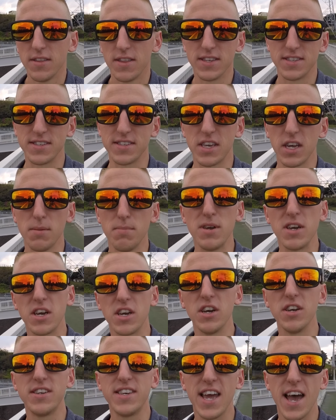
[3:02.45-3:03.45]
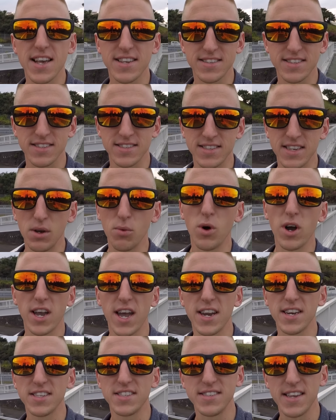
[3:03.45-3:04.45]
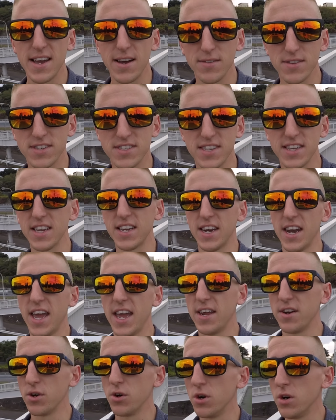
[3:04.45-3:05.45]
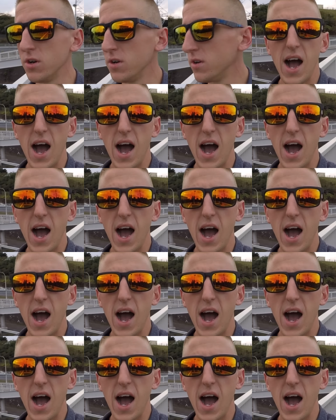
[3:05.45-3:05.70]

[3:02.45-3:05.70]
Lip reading: This is going to be a good test to see what kind of sound this thing can handle.